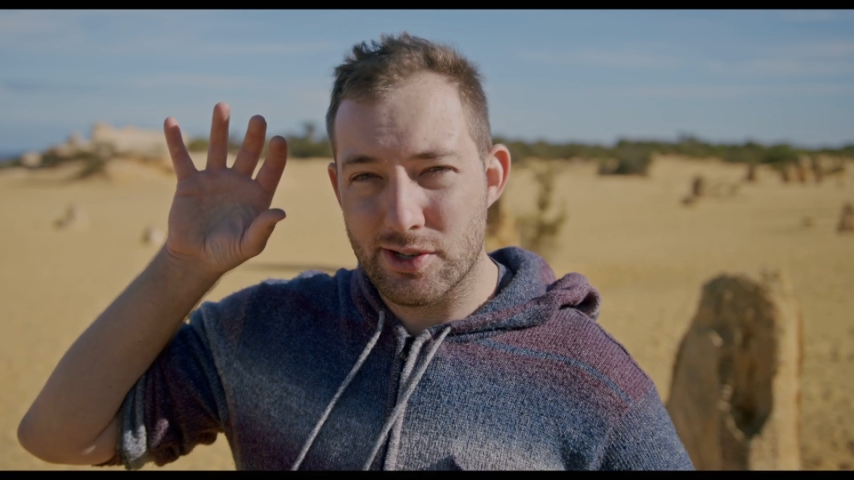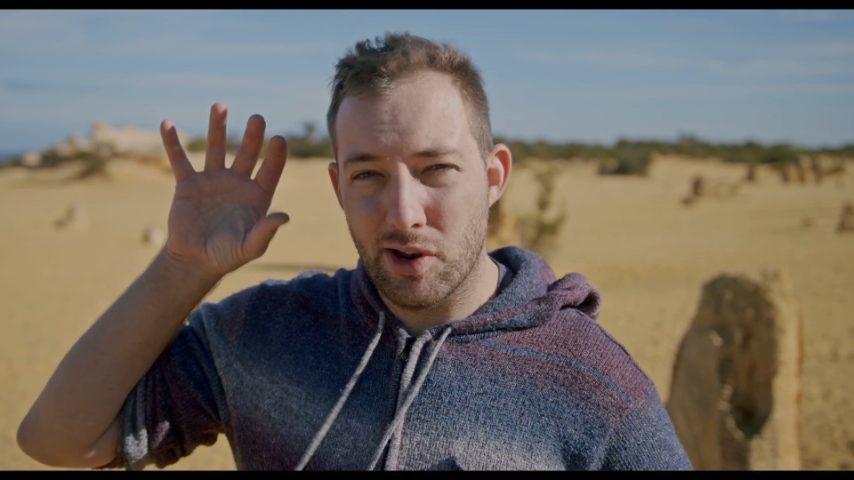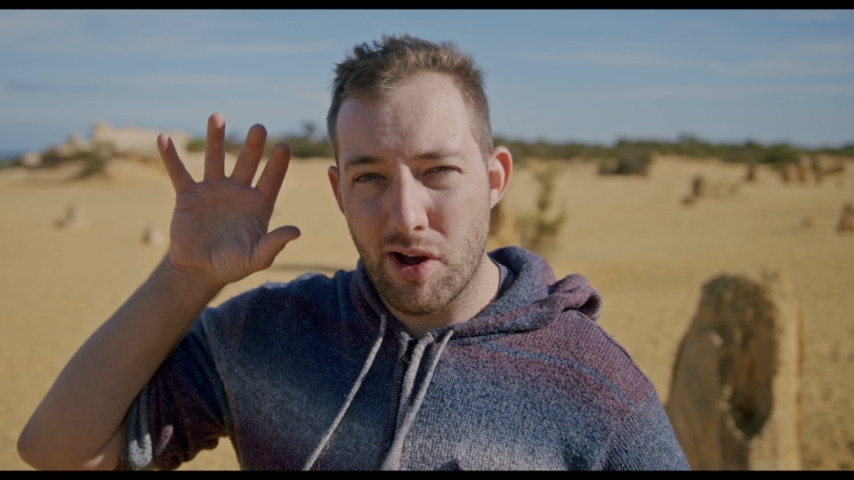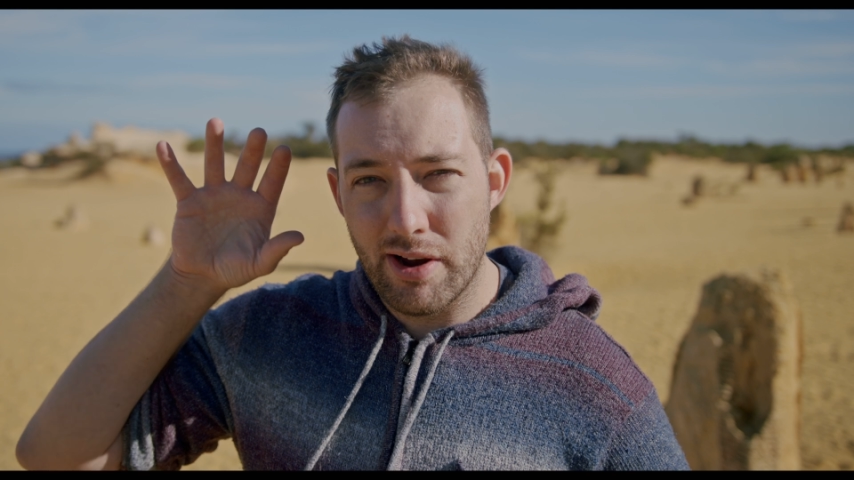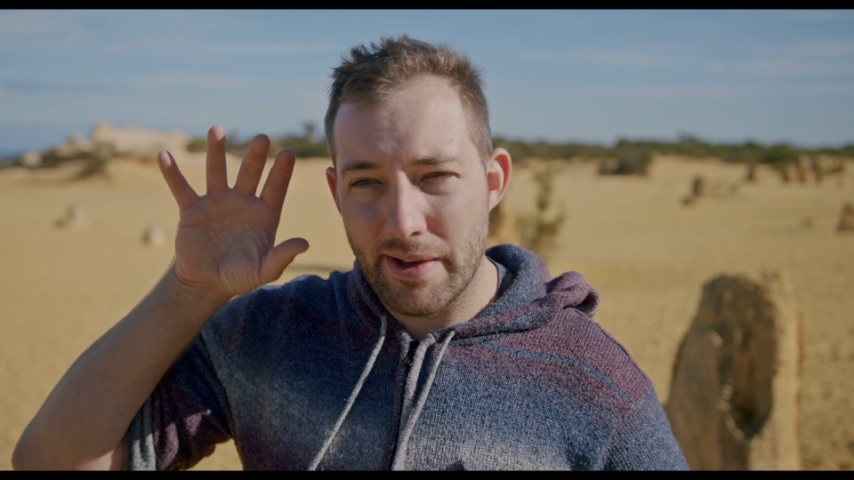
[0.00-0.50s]

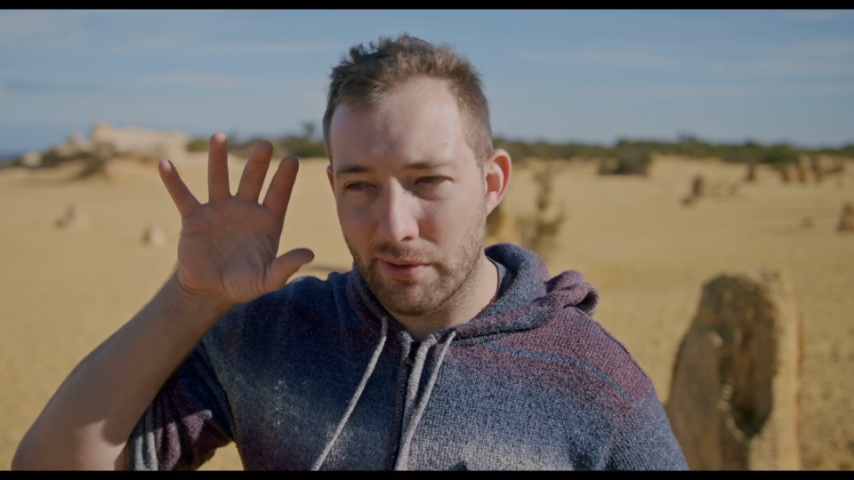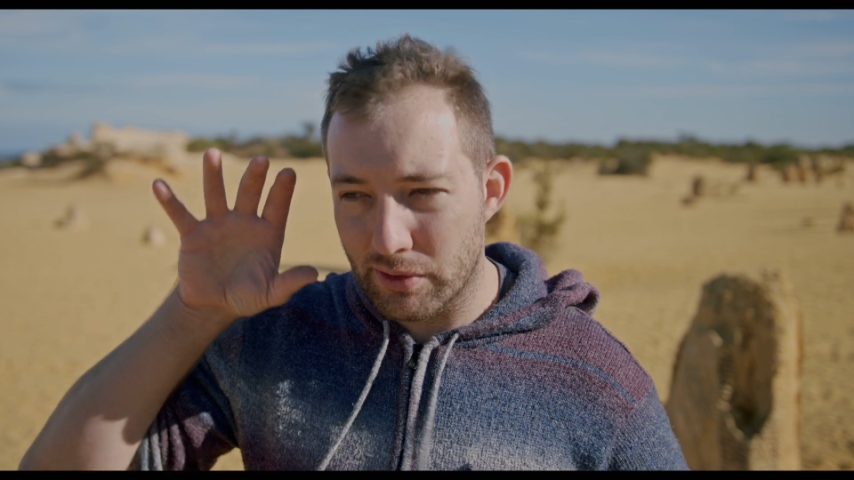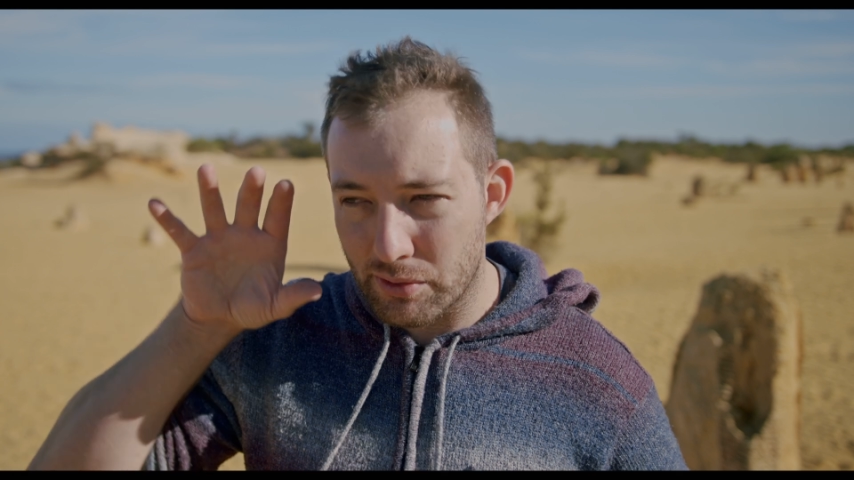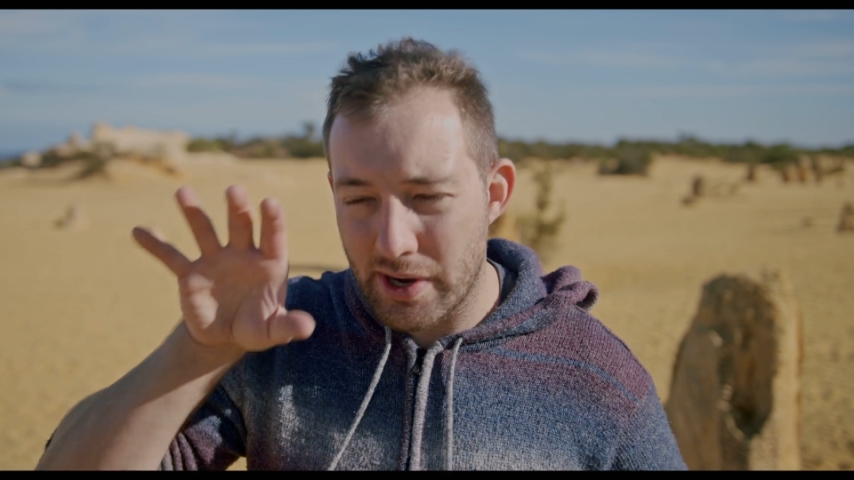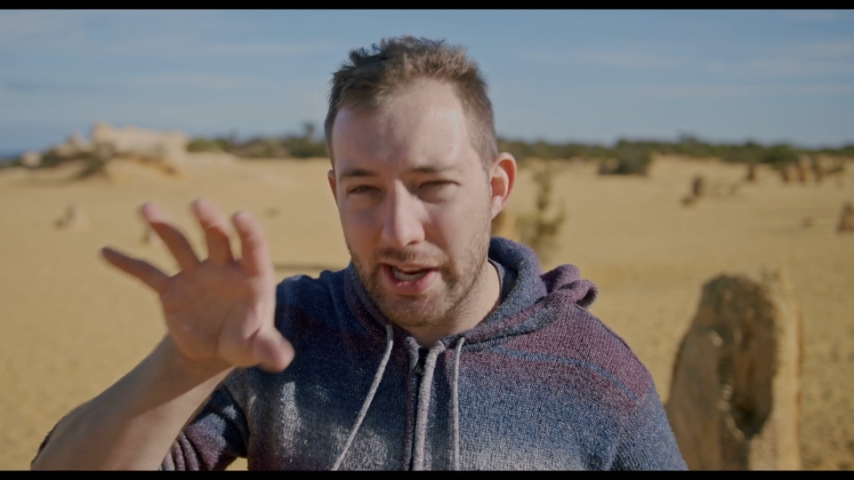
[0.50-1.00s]
low level
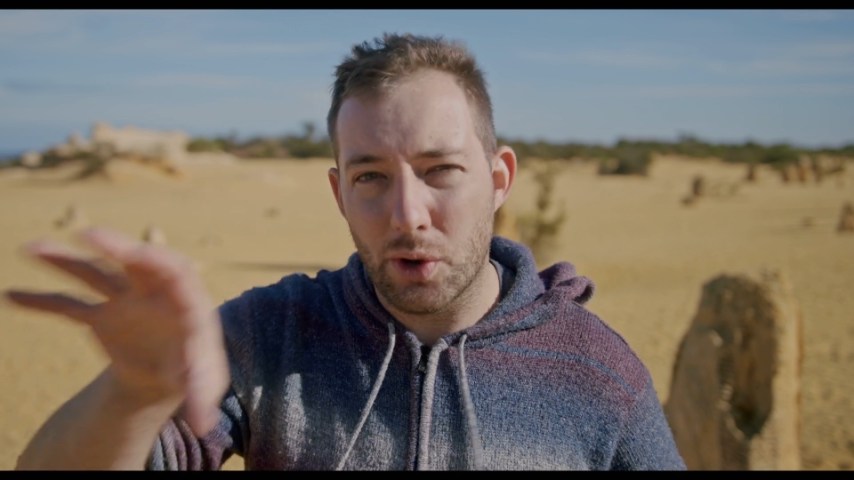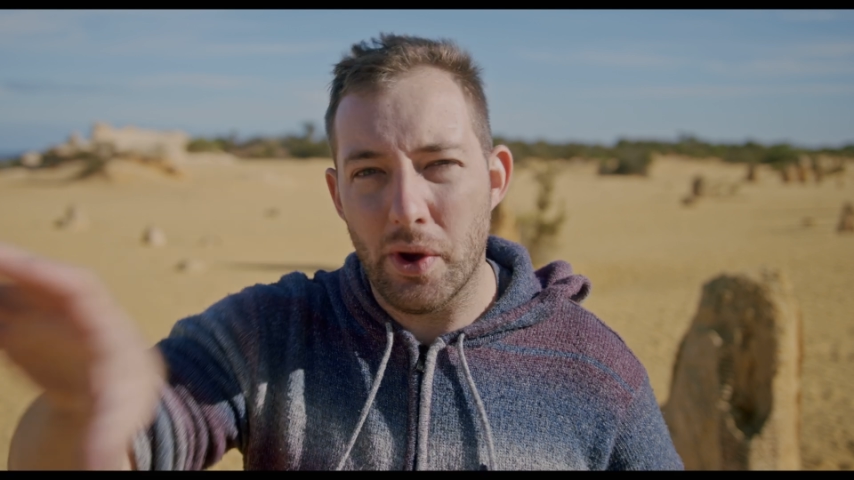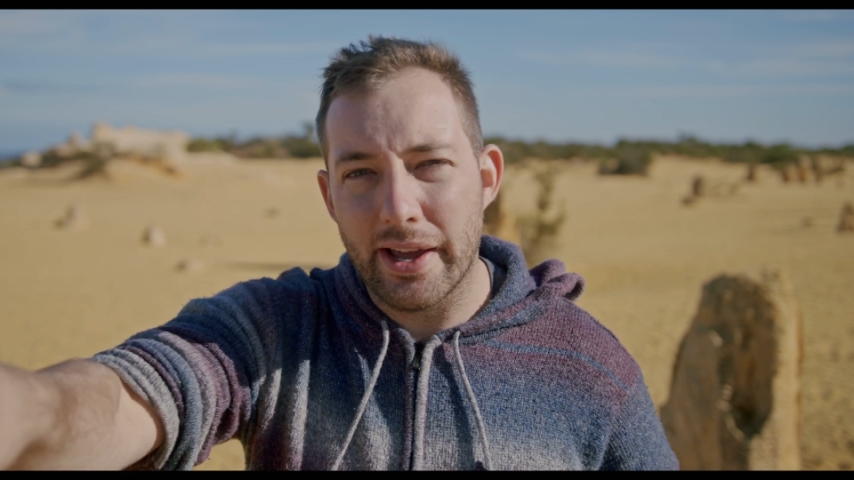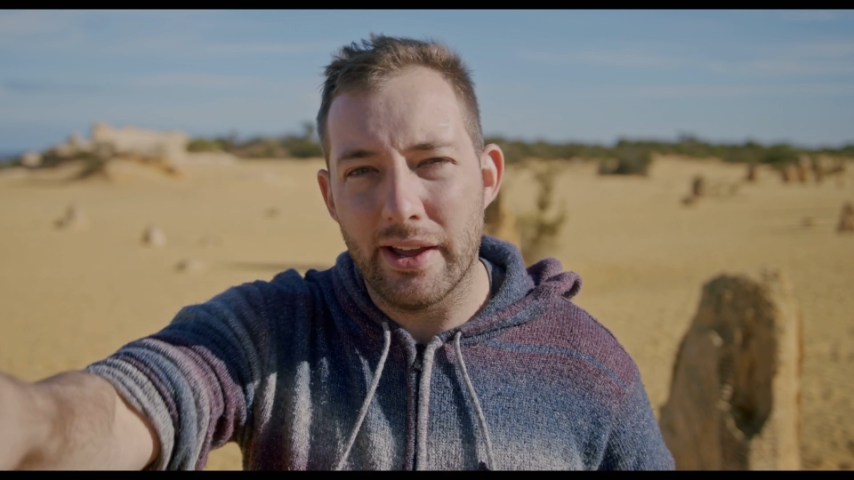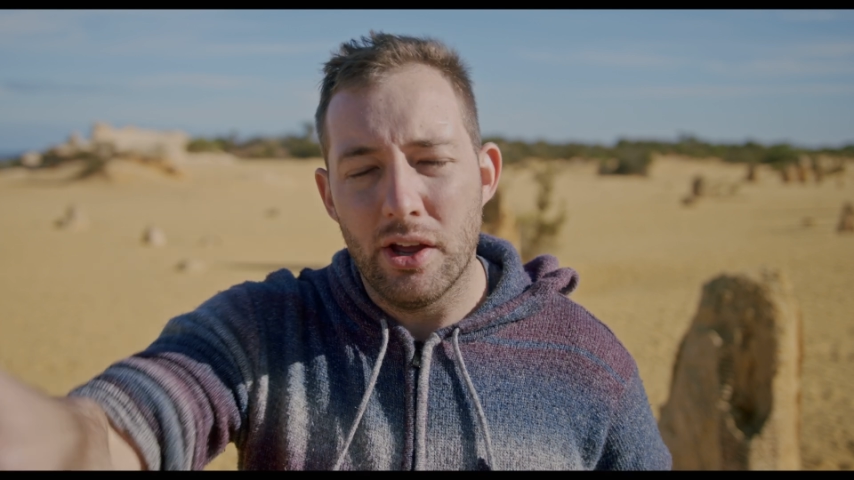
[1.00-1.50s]
and really
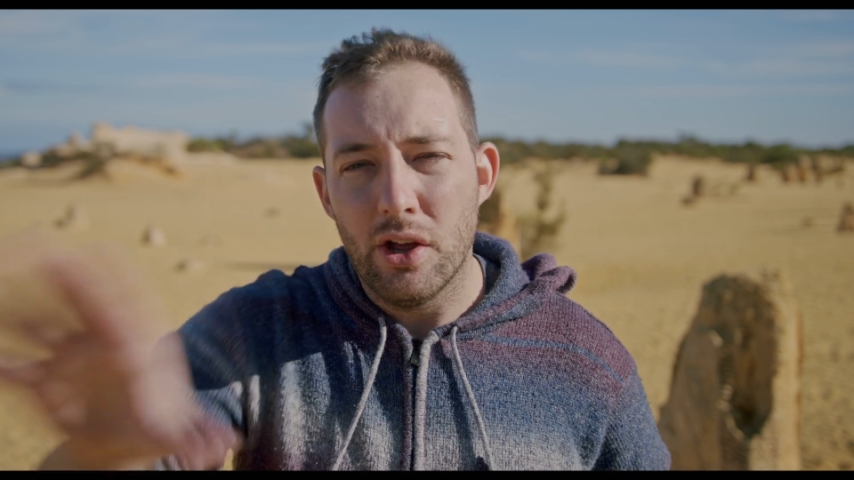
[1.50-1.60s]
quick,